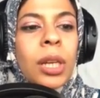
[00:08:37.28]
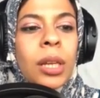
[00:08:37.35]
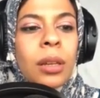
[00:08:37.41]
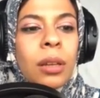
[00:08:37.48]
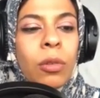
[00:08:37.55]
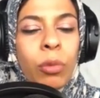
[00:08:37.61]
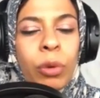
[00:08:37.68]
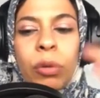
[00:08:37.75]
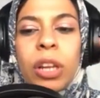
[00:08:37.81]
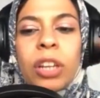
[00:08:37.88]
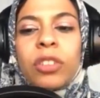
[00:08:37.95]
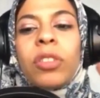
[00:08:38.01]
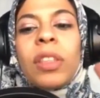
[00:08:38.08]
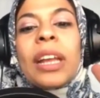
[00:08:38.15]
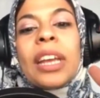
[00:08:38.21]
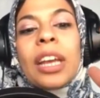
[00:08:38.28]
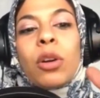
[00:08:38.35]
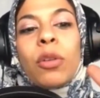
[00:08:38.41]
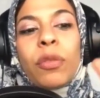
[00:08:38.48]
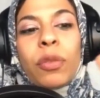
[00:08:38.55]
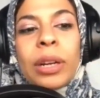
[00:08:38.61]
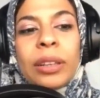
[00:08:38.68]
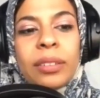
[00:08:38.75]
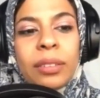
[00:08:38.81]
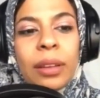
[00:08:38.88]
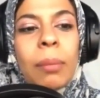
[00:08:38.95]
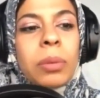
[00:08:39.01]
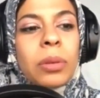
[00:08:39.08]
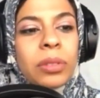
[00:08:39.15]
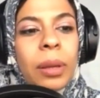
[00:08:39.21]
When we look to the gecko, for
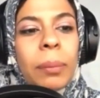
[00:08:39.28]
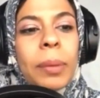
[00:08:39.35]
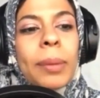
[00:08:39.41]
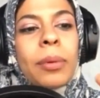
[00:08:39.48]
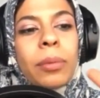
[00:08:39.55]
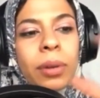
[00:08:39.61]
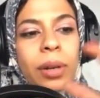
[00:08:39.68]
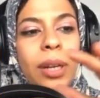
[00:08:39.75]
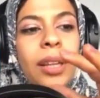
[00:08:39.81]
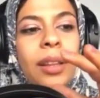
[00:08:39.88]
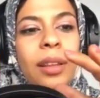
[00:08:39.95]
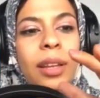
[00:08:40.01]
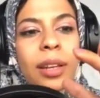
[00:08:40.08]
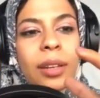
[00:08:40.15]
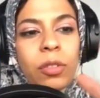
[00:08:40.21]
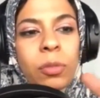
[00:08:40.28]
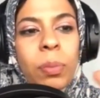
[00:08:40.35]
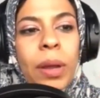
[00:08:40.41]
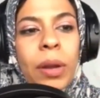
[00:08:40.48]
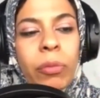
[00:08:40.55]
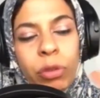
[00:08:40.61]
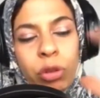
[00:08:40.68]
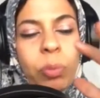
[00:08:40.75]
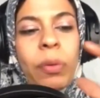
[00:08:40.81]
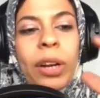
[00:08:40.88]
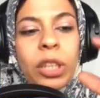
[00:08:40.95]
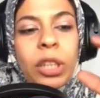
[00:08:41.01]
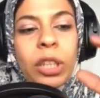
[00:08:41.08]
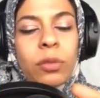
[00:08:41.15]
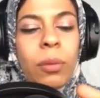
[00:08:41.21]
example, some people work and
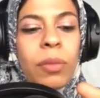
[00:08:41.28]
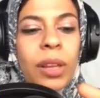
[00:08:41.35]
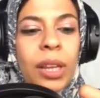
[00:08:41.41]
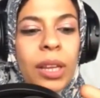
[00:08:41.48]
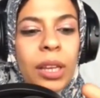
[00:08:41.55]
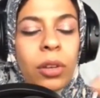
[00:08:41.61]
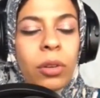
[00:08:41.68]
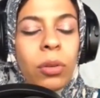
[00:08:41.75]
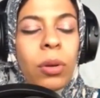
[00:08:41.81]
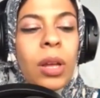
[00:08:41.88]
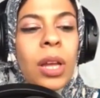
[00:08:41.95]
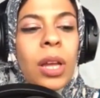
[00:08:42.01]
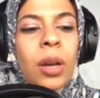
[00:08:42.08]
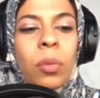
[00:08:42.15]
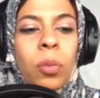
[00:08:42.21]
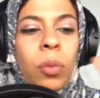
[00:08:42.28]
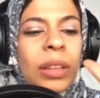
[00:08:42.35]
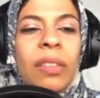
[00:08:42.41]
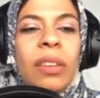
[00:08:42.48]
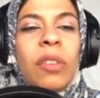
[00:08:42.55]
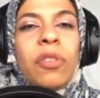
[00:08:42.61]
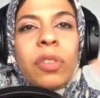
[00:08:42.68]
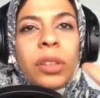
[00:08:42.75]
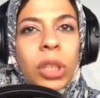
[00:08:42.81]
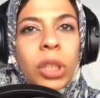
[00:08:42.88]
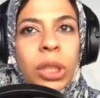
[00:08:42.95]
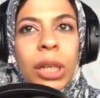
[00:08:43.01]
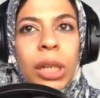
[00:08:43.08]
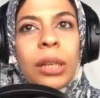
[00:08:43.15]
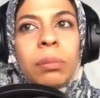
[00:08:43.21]
inspiration from the gecko. What does
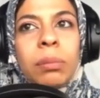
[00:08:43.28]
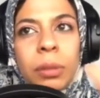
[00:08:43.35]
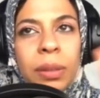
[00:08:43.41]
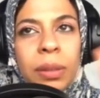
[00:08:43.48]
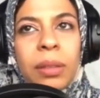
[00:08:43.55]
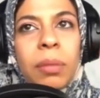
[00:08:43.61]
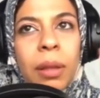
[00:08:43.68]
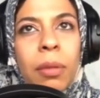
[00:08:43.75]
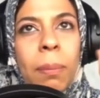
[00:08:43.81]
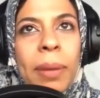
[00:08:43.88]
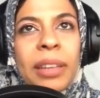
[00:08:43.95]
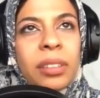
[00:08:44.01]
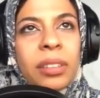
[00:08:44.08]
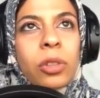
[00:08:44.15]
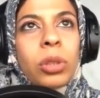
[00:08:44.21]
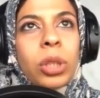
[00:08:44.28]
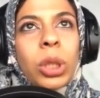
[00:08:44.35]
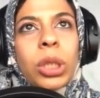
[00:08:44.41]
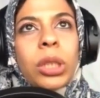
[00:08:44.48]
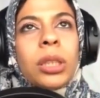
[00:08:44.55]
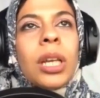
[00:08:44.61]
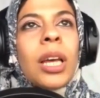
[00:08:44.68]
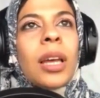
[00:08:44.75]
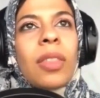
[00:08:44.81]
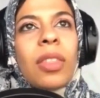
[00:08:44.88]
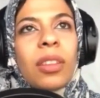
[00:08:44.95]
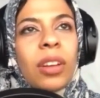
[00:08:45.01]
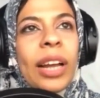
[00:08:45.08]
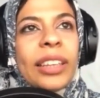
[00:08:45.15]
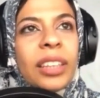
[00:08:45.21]
differentiate, maybe that's the basic question,
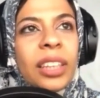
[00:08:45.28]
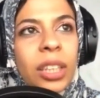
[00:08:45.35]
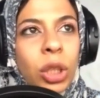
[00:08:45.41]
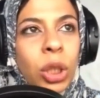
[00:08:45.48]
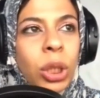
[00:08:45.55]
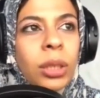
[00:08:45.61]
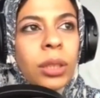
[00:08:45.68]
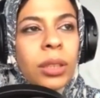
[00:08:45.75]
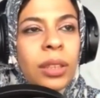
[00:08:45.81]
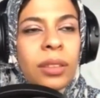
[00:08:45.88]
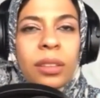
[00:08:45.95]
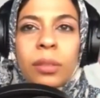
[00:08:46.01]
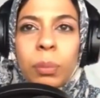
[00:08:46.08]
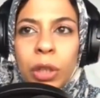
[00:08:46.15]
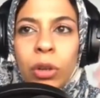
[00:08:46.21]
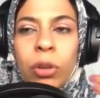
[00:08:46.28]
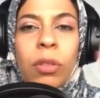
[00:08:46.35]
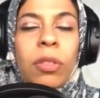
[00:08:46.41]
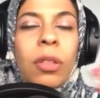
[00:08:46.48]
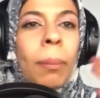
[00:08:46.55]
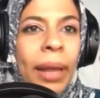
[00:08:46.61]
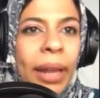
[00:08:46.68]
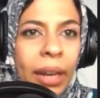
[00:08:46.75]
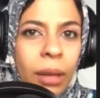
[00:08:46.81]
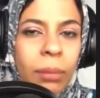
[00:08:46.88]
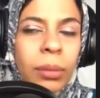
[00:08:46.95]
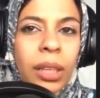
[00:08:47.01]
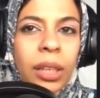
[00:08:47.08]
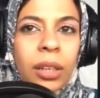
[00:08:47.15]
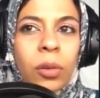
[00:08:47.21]
the adhesion? Is it because of the
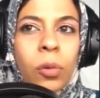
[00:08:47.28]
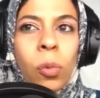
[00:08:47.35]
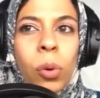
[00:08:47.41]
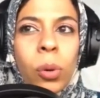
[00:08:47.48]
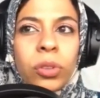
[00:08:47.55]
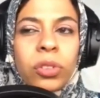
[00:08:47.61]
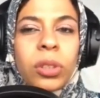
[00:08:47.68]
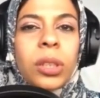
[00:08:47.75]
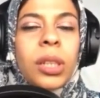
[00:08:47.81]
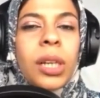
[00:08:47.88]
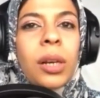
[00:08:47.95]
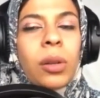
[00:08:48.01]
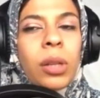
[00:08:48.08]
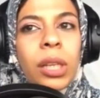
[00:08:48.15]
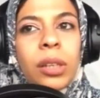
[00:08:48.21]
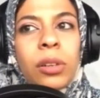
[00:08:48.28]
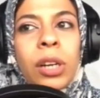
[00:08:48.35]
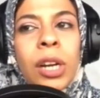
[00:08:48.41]
medium here, water, and here,